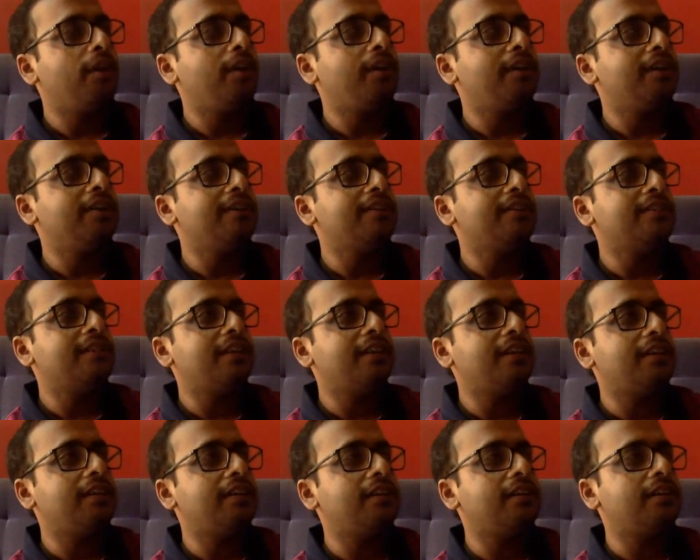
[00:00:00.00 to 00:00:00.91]
is that
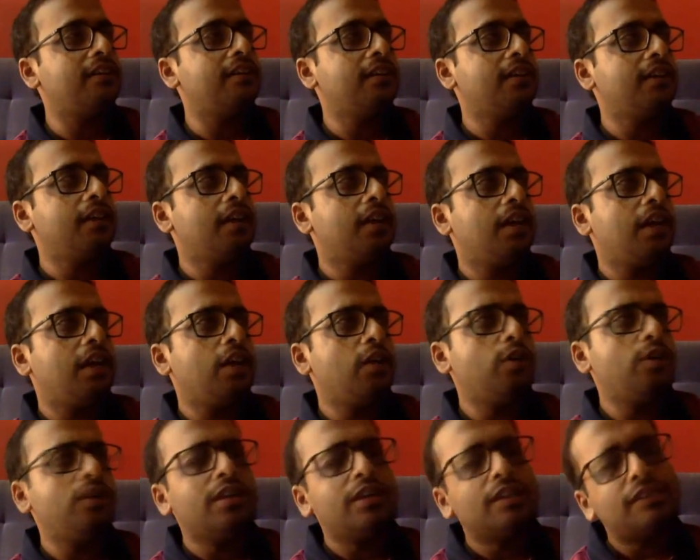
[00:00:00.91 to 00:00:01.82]

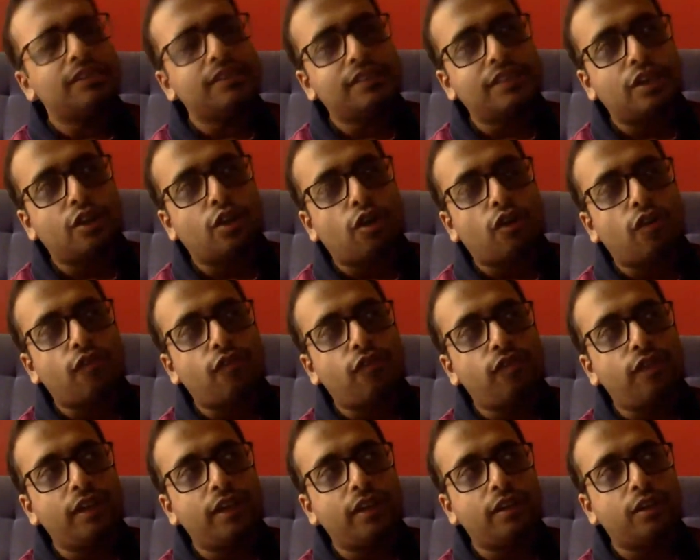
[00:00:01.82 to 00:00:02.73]
yes, the
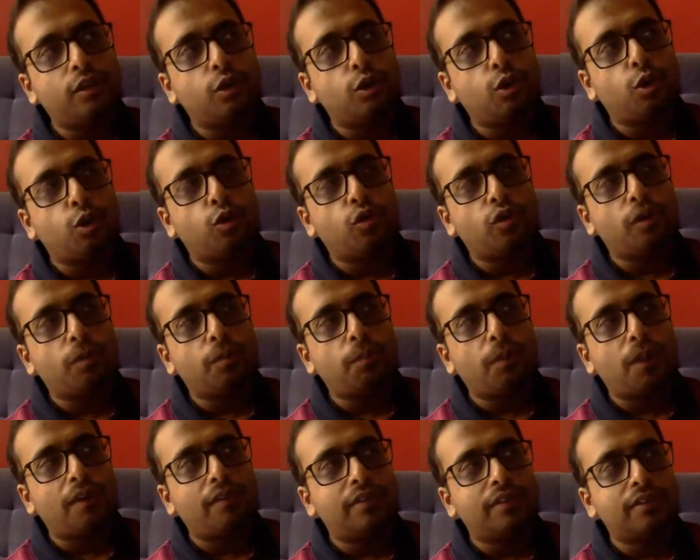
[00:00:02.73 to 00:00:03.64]
conflict
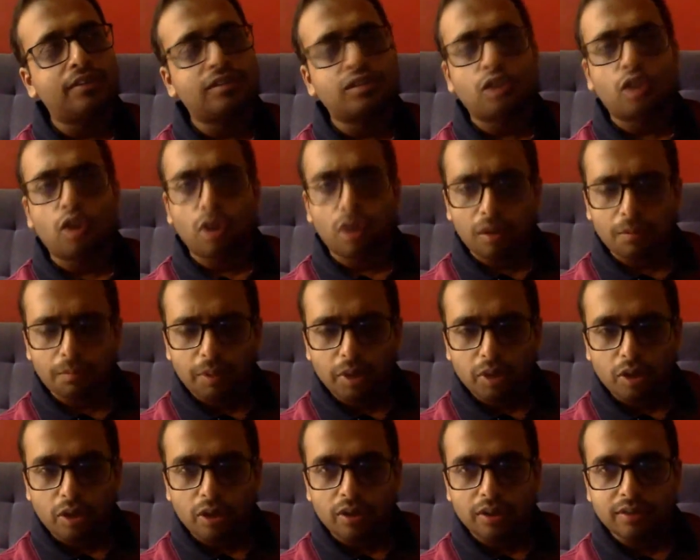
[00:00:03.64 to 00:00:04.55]
overpowers all
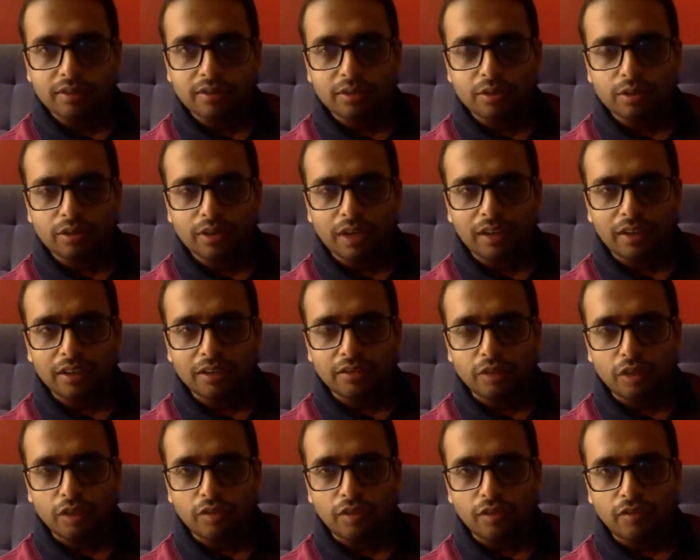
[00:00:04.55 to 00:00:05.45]
because that is
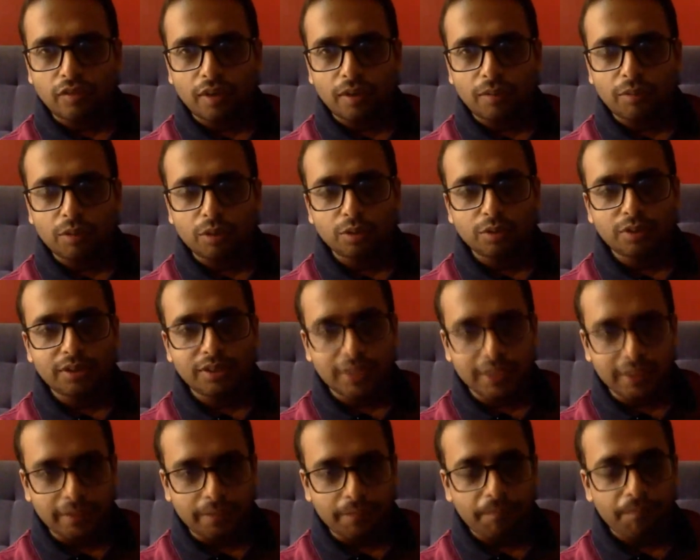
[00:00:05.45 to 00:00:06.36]
what we have come to
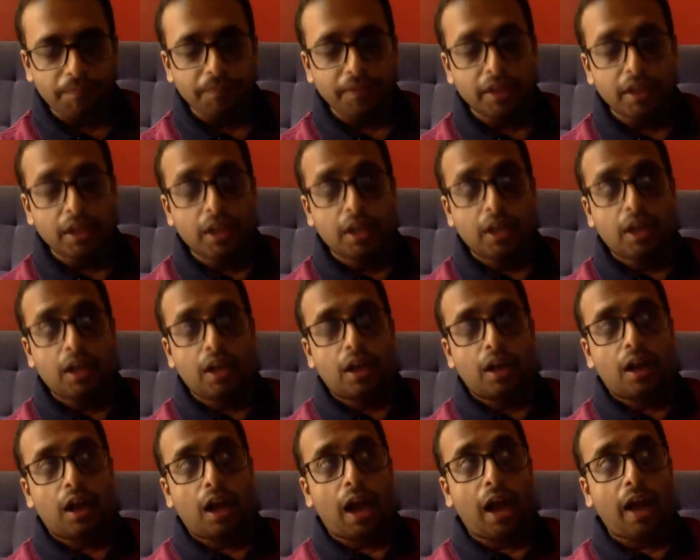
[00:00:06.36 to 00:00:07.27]
see,
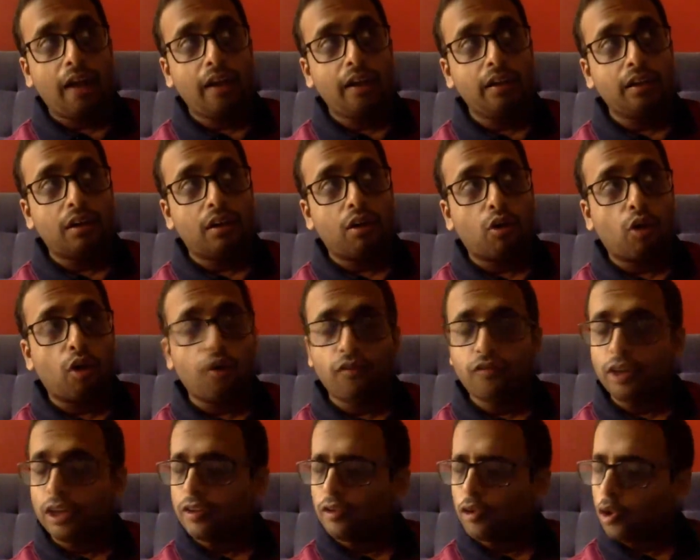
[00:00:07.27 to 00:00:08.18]
and
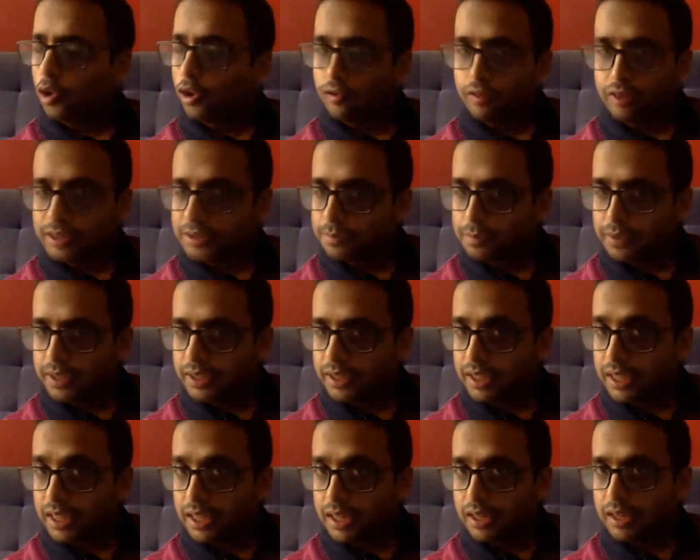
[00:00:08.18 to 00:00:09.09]
conflict will always be
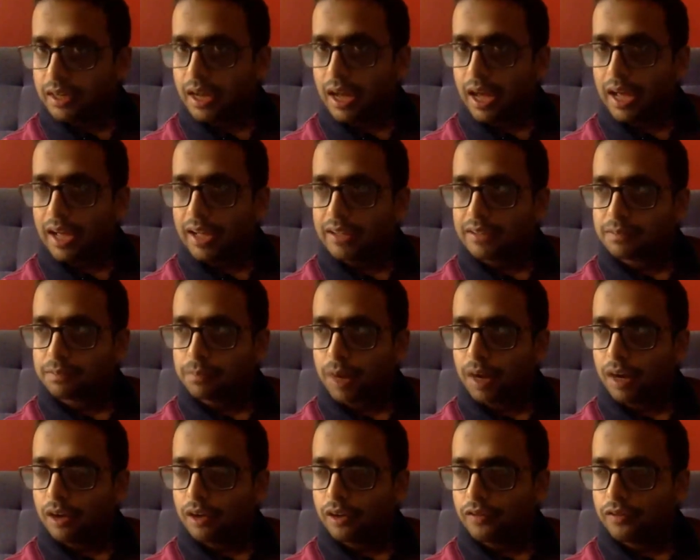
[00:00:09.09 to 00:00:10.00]
there as
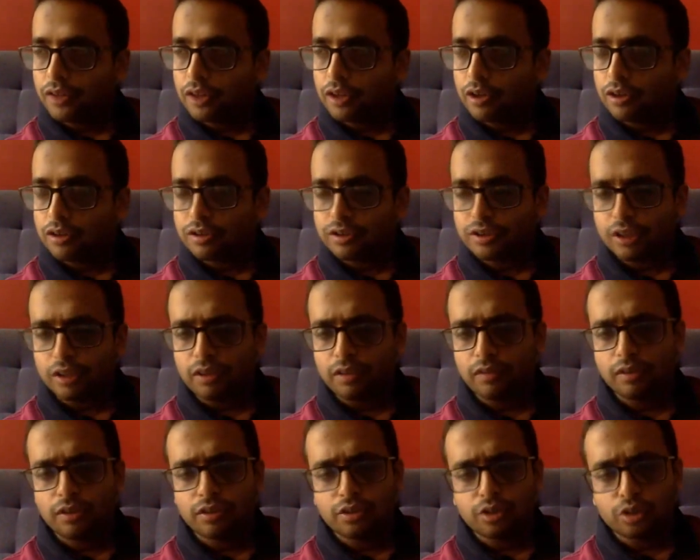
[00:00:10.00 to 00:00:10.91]
part of the construct of
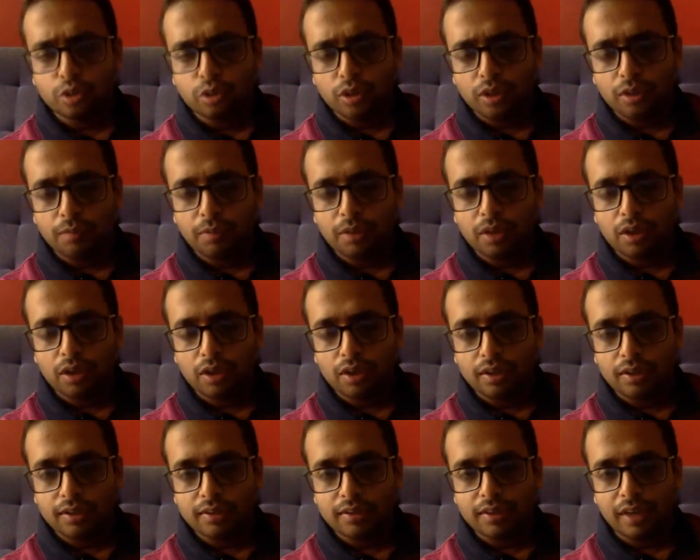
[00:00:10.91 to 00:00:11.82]
the story
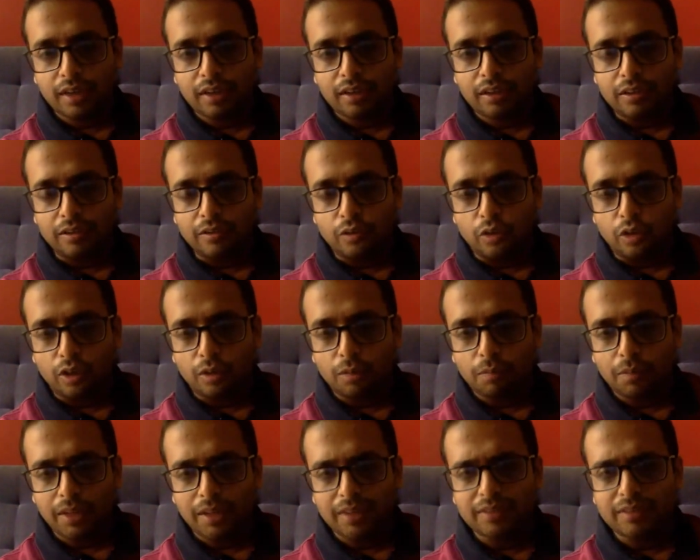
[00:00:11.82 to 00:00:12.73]
because that is what
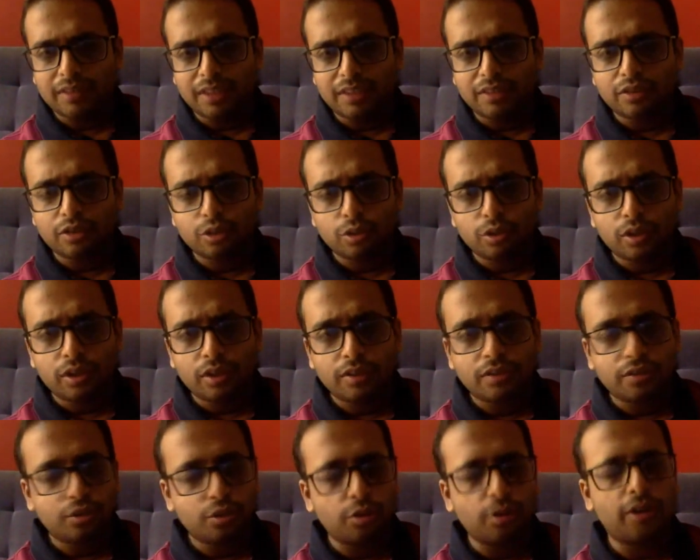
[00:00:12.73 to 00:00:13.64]
makes that story a
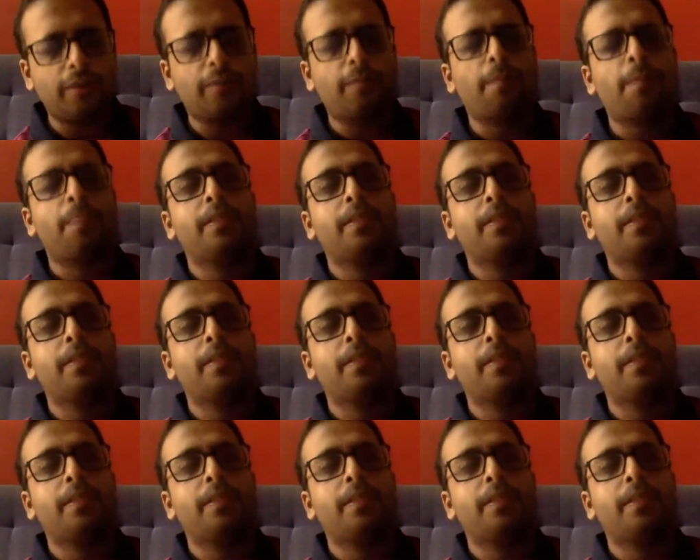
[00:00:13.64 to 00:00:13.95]
story.